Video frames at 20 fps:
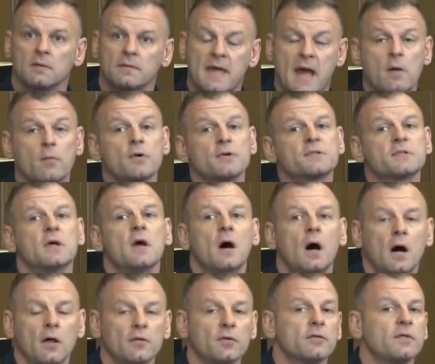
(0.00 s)
That
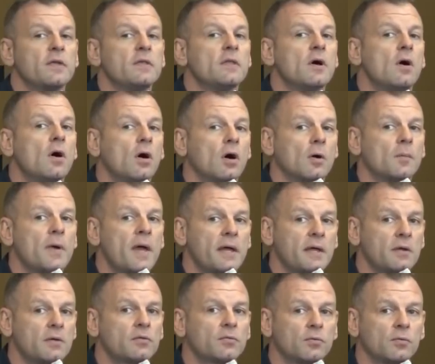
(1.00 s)
was other than the arm
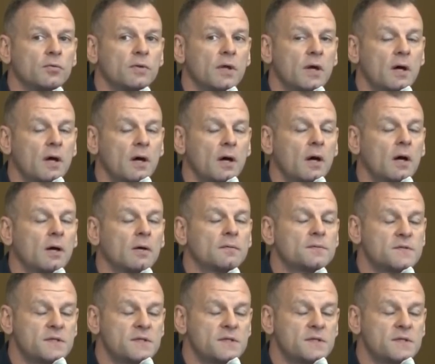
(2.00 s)
hanging through the uh,